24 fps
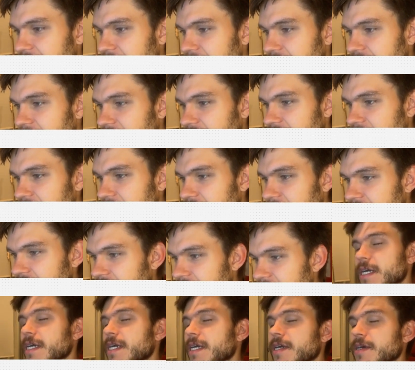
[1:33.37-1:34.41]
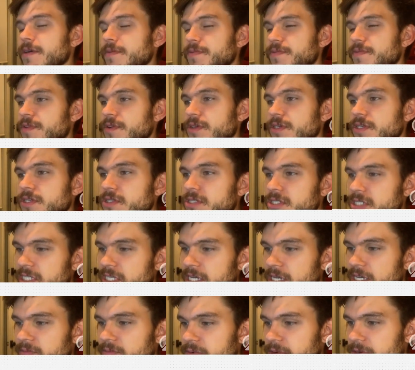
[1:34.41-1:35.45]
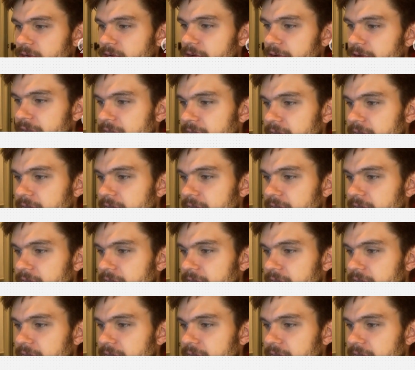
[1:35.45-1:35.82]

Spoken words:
And then if you're using it for your